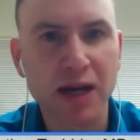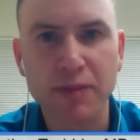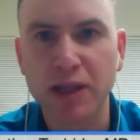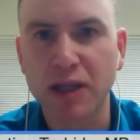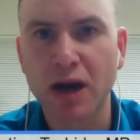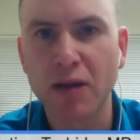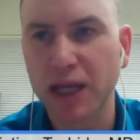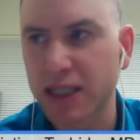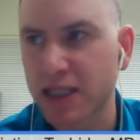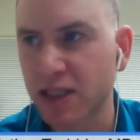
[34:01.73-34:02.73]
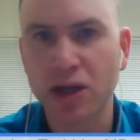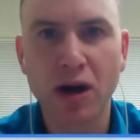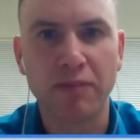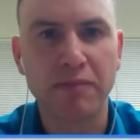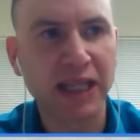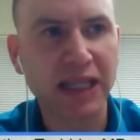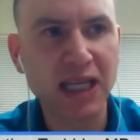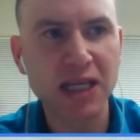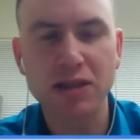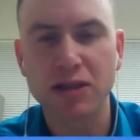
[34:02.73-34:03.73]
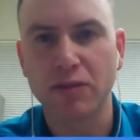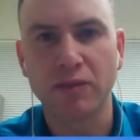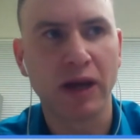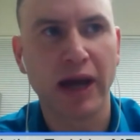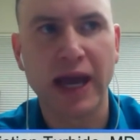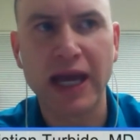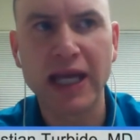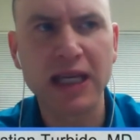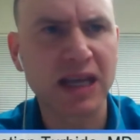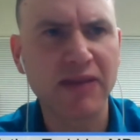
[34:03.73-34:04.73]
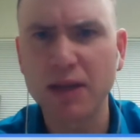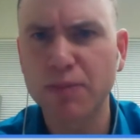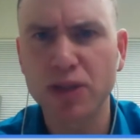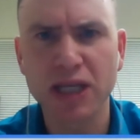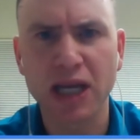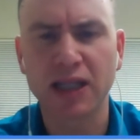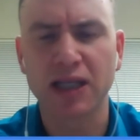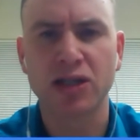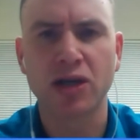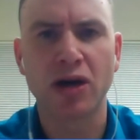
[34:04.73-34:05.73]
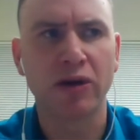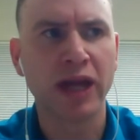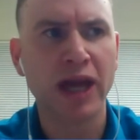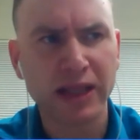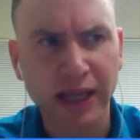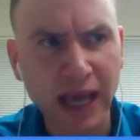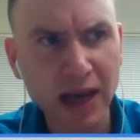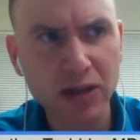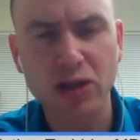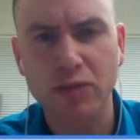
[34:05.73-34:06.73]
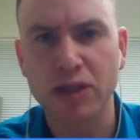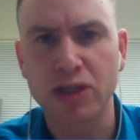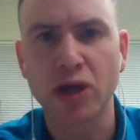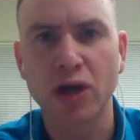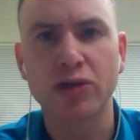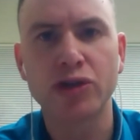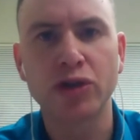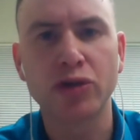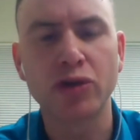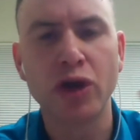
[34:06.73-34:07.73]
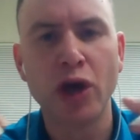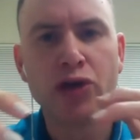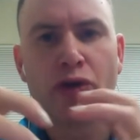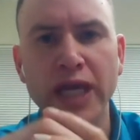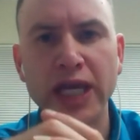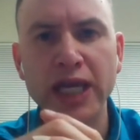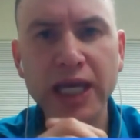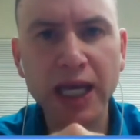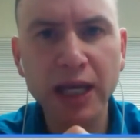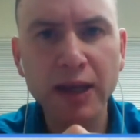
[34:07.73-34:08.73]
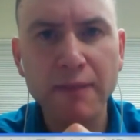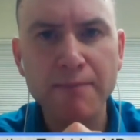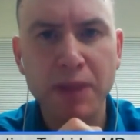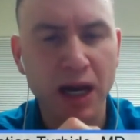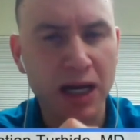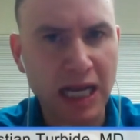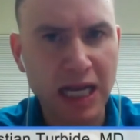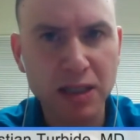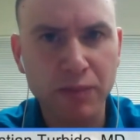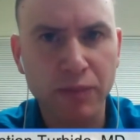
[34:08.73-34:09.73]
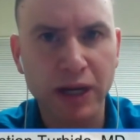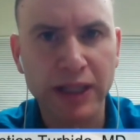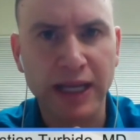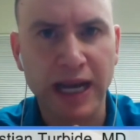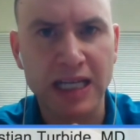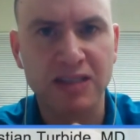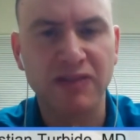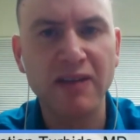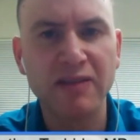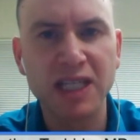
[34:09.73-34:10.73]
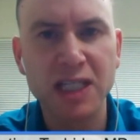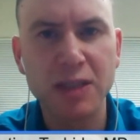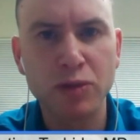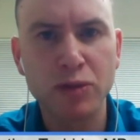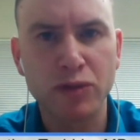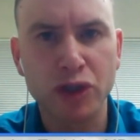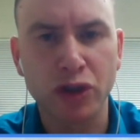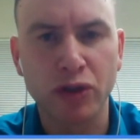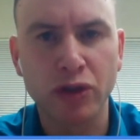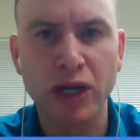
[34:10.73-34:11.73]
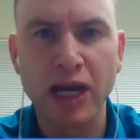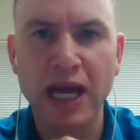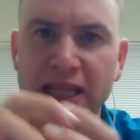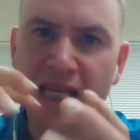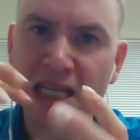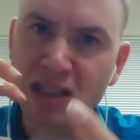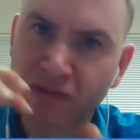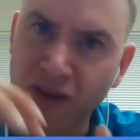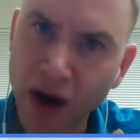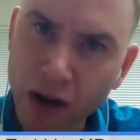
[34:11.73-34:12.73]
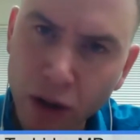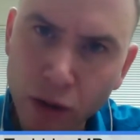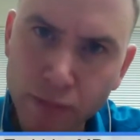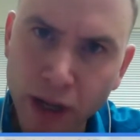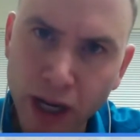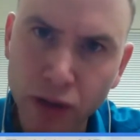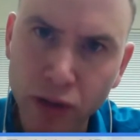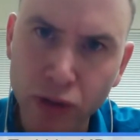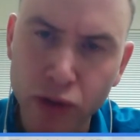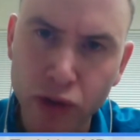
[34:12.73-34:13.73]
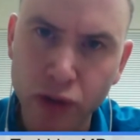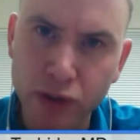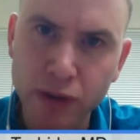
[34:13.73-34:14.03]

complex, is gone. Magnesium, 70% it's gone. The calcium is gone. So you're eating a slice of bread that has 5 teaspoons of sugar that is very low in micronutrients.